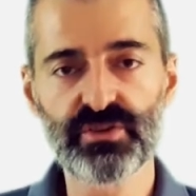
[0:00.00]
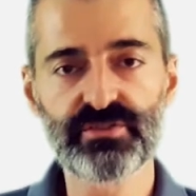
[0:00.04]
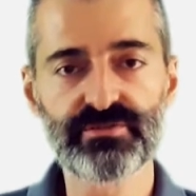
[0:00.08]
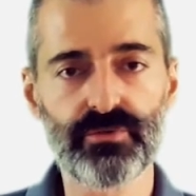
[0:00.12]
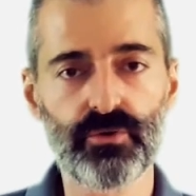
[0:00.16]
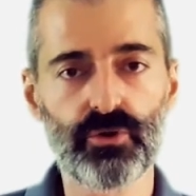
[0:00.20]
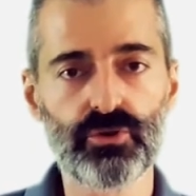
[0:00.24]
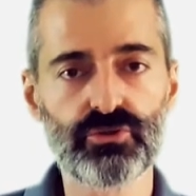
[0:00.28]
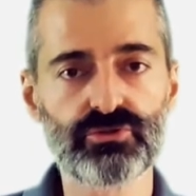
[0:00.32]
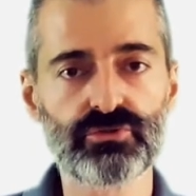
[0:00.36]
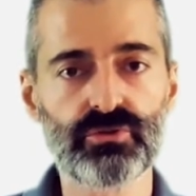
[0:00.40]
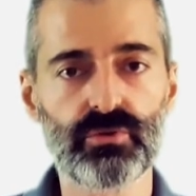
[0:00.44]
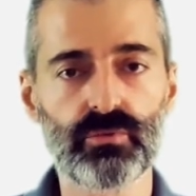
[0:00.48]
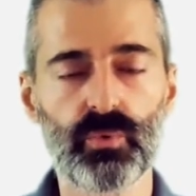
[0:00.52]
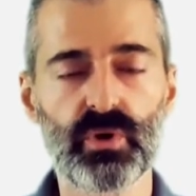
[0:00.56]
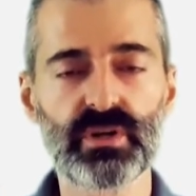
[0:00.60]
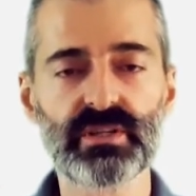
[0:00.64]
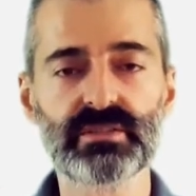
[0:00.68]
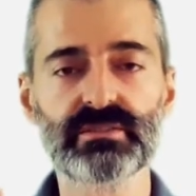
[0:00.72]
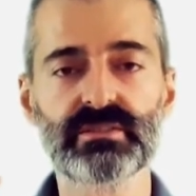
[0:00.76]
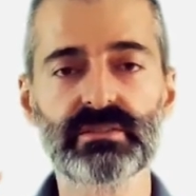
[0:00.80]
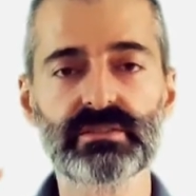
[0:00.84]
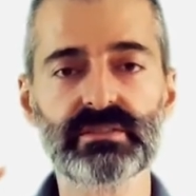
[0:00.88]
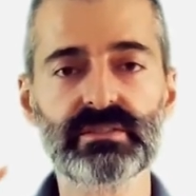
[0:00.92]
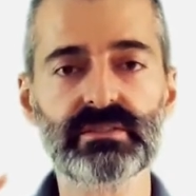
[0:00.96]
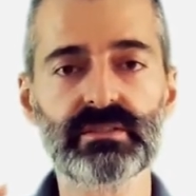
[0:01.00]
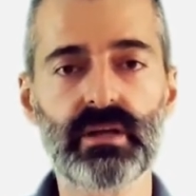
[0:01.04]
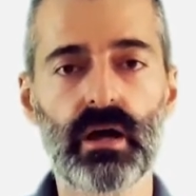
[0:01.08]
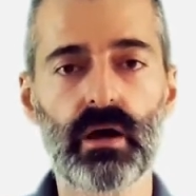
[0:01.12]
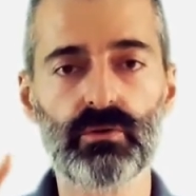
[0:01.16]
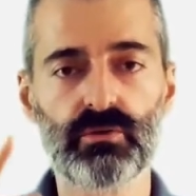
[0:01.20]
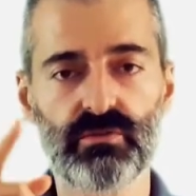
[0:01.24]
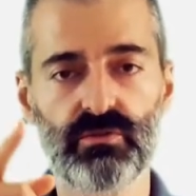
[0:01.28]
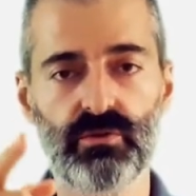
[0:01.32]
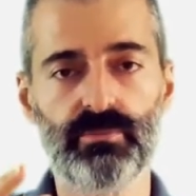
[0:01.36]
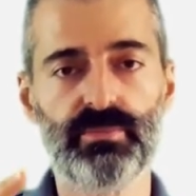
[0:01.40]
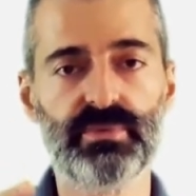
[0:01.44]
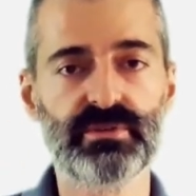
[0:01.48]
first. What is the sound
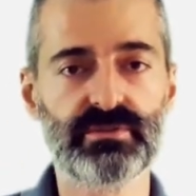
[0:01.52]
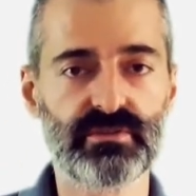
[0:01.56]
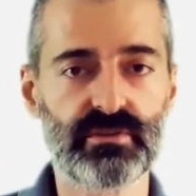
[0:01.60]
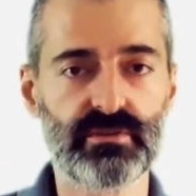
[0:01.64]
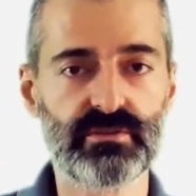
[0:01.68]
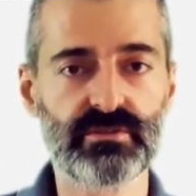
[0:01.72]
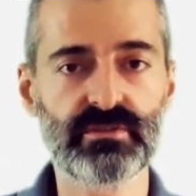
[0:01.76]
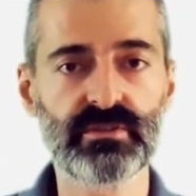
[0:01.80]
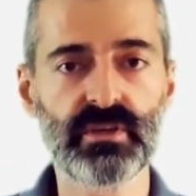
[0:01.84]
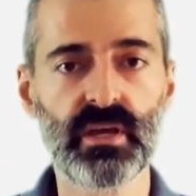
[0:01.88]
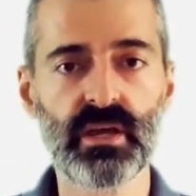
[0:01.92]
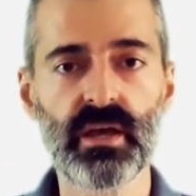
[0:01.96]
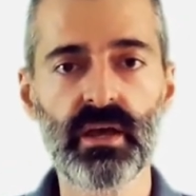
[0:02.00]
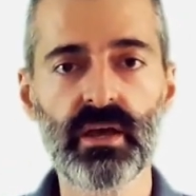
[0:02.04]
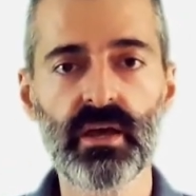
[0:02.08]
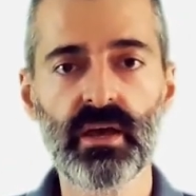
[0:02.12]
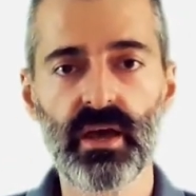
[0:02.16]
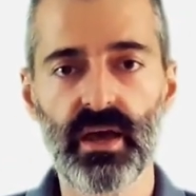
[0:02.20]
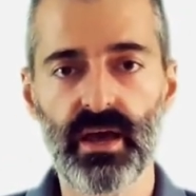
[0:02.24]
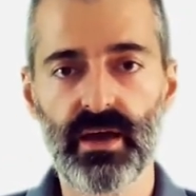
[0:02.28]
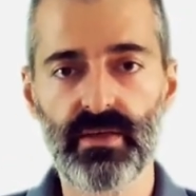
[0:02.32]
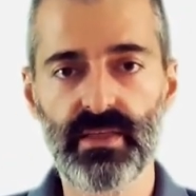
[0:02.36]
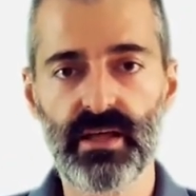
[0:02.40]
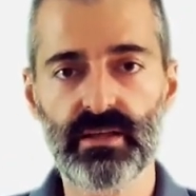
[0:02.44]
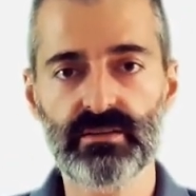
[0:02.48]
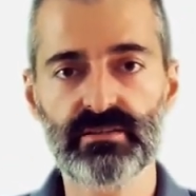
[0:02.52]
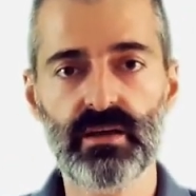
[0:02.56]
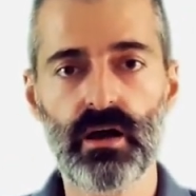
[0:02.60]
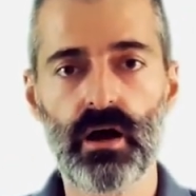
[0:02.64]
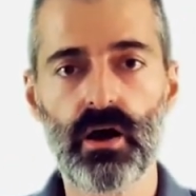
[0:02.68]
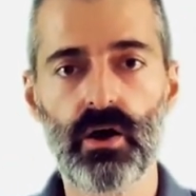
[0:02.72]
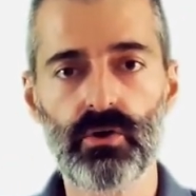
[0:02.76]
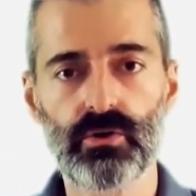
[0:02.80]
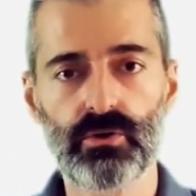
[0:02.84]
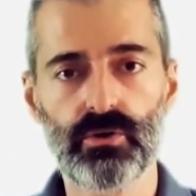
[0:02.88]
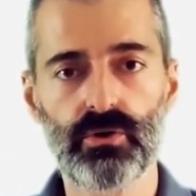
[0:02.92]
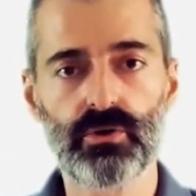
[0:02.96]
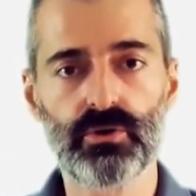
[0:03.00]
of your business? And that's
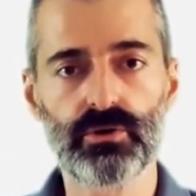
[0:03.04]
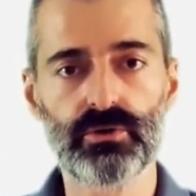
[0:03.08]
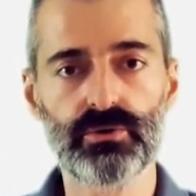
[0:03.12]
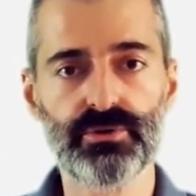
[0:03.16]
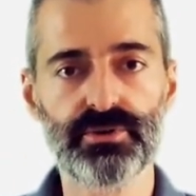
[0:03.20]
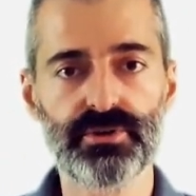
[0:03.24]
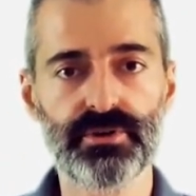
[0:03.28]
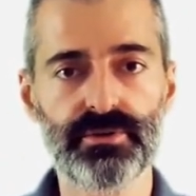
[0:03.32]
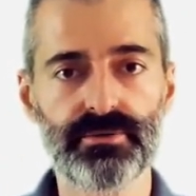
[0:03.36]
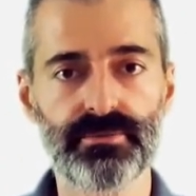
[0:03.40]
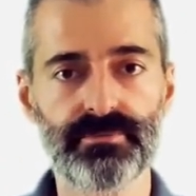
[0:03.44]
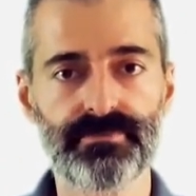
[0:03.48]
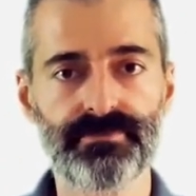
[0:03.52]
how I concluded.